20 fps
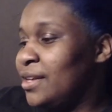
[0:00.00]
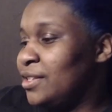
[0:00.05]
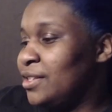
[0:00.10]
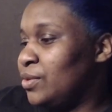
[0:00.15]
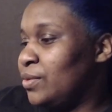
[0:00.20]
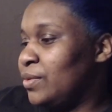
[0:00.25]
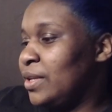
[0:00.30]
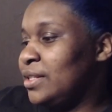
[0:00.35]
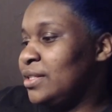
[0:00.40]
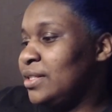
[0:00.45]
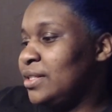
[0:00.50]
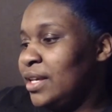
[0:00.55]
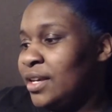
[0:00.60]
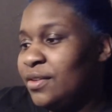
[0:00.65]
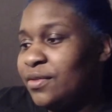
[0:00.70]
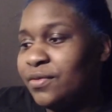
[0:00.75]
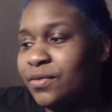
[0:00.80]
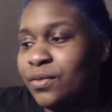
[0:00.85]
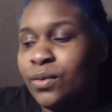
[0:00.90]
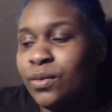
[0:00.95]
So that's it
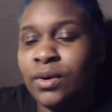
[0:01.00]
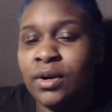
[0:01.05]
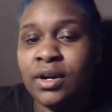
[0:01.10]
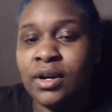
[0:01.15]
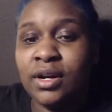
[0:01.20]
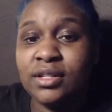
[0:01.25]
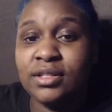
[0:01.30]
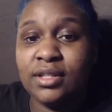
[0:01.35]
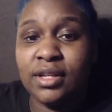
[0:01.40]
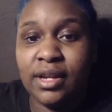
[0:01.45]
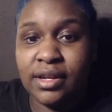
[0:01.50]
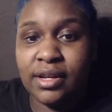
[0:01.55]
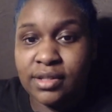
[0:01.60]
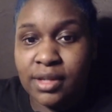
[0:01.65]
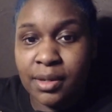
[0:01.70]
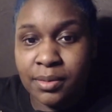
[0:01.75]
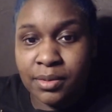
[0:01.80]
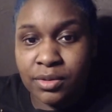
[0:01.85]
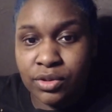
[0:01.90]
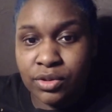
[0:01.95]
for tonight's
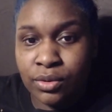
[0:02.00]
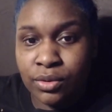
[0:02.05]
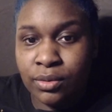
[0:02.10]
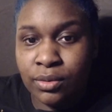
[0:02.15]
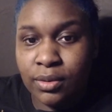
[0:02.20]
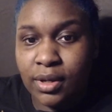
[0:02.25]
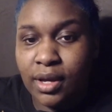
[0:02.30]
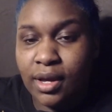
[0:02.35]
episode.